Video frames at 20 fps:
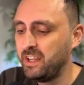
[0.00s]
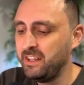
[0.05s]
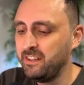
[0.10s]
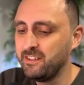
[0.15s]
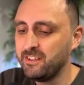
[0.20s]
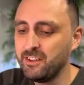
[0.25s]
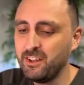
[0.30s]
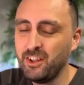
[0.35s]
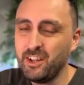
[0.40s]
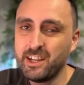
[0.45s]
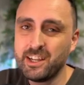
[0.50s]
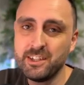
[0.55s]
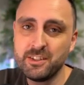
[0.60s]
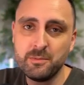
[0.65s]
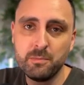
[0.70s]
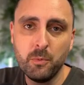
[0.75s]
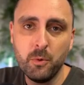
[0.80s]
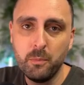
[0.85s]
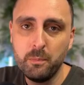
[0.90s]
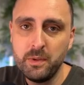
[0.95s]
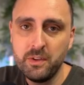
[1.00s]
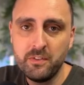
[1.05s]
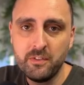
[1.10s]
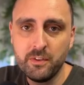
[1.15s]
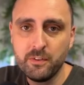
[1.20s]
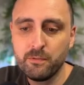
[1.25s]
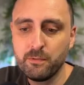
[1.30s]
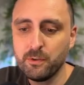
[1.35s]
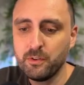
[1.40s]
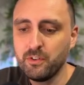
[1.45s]
in like a small
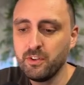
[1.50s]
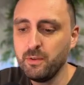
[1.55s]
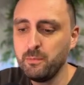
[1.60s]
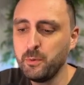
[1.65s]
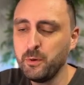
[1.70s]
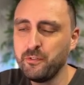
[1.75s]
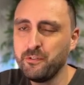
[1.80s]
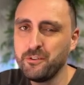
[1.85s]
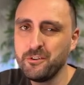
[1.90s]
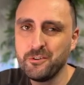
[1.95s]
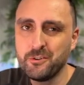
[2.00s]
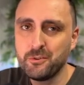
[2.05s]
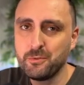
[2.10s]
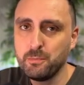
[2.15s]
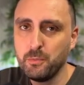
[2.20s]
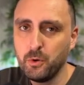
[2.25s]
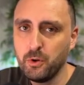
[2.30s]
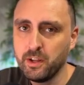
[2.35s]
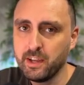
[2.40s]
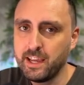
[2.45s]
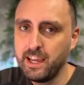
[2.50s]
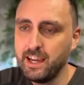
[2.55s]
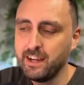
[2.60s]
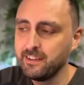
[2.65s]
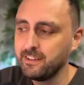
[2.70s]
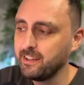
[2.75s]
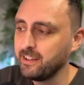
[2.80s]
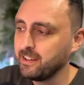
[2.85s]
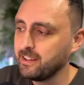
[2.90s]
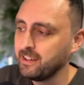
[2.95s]
business. For example, if you're a small
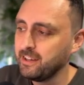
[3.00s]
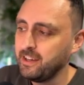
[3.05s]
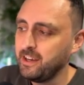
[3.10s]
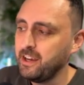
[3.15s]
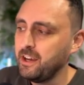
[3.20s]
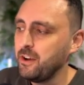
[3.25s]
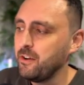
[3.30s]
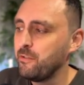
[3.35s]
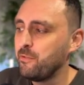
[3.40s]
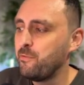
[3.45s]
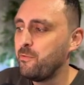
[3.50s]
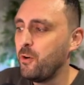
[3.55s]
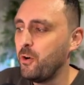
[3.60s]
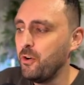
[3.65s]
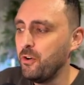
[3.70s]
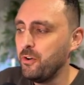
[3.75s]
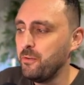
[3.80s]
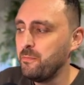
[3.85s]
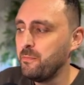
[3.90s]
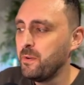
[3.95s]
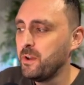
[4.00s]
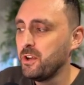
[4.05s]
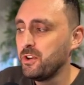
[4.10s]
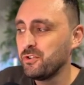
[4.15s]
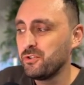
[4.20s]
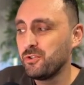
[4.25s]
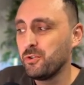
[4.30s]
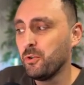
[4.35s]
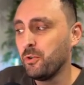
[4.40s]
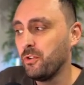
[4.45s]
accounting firm,
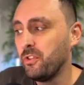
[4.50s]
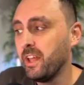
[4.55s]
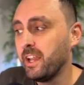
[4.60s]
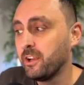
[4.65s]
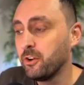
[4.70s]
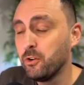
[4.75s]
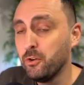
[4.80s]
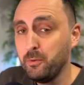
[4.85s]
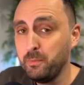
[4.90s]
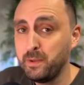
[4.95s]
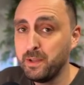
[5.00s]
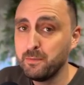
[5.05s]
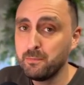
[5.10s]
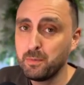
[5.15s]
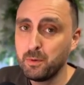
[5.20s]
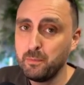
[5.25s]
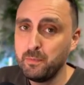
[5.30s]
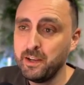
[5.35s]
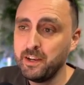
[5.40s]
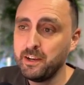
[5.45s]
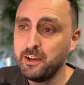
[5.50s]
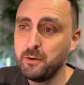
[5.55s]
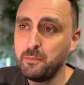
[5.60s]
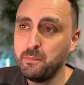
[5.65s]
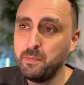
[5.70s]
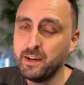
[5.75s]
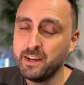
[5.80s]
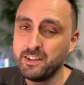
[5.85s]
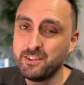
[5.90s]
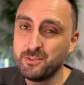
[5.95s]
sure, they could be
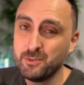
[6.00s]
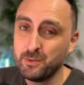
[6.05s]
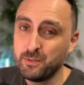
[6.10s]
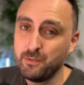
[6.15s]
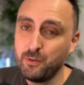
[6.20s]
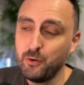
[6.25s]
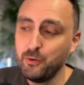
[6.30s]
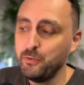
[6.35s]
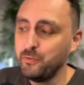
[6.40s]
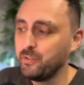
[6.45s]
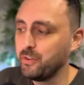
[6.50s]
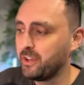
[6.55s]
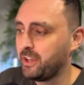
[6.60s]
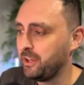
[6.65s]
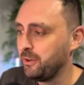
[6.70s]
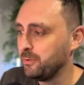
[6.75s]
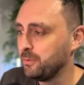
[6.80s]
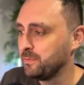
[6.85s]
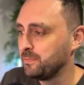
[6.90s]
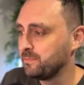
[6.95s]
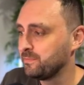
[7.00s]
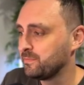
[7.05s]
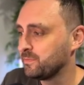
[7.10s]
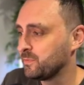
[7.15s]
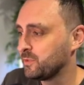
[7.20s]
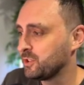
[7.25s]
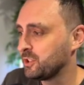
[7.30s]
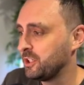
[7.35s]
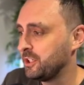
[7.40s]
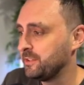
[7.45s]
implemented, but it's sort of overkill.
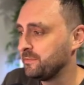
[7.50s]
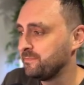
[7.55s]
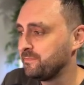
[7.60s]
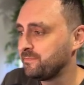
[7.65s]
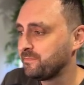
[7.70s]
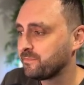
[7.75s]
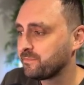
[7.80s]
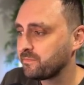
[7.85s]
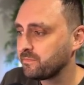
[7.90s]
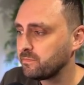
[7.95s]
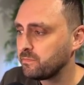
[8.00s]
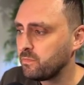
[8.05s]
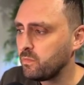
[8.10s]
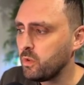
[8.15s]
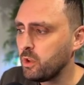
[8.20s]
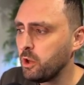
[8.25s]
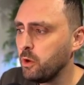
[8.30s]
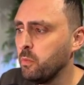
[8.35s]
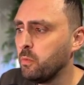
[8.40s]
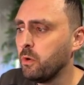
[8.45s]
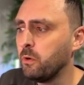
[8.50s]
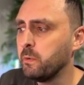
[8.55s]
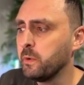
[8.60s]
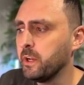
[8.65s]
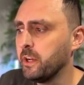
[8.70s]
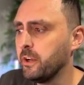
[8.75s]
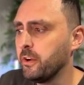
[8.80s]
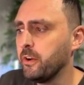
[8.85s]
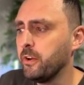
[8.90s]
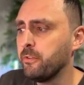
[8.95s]
So what we're
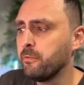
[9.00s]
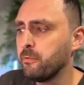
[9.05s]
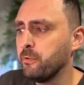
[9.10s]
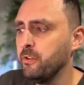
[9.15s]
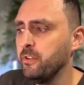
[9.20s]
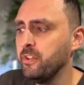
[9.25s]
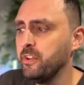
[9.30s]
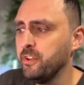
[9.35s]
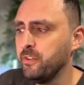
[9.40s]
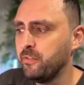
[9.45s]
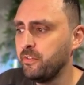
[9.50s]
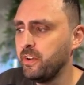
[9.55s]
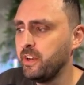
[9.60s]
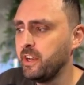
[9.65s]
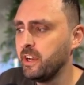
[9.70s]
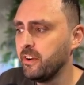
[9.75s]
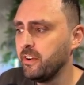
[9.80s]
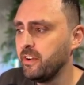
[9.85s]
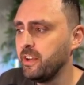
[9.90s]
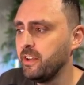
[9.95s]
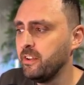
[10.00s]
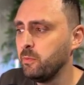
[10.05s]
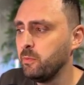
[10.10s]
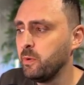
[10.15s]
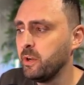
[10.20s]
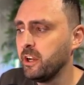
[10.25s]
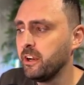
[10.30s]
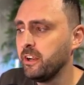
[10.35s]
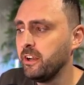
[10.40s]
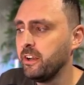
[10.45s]
going to go through in this video is
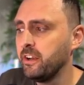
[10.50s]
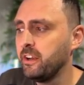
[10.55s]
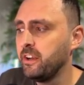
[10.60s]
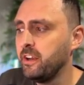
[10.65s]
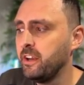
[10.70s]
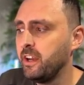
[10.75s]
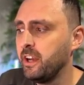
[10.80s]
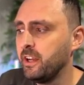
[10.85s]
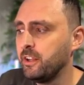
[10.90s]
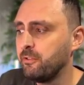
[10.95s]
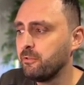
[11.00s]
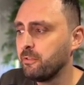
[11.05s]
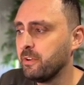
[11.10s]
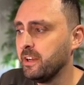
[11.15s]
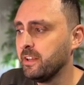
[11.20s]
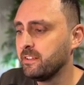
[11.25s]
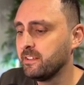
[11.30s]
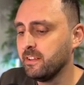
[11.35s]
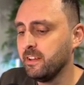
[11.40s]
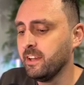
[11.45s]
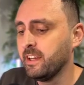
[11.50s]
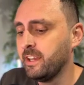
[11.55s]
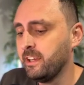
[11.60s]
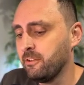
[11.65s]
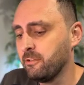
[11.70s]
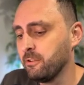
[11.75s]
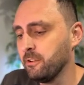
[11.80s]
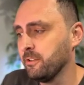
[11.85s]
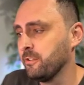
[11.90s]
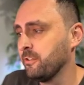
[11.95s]
we're going to address, I
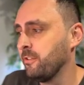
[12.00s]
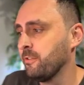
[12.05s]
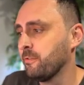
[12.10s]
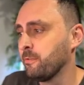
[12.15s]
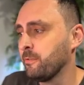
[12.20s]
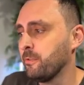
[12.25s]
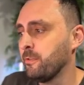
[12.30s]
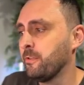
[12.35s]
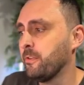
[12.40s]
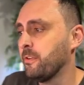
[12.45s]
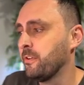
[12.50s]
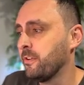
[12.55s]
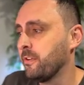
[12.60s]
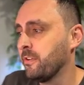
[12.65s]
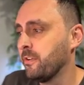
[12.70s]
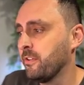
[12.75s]
keep crossing through